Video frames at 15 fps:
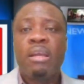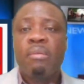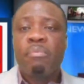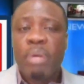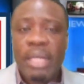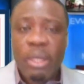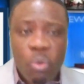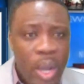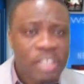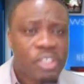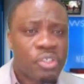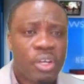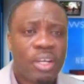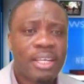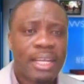But the
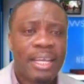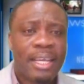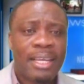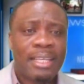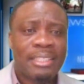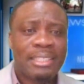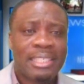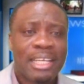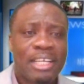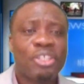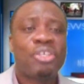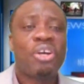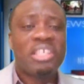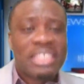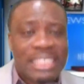question is,
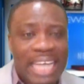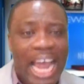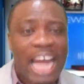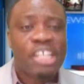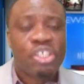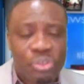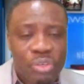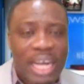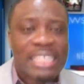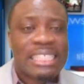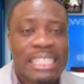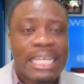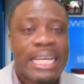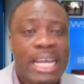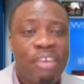does that
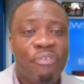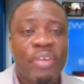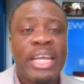translate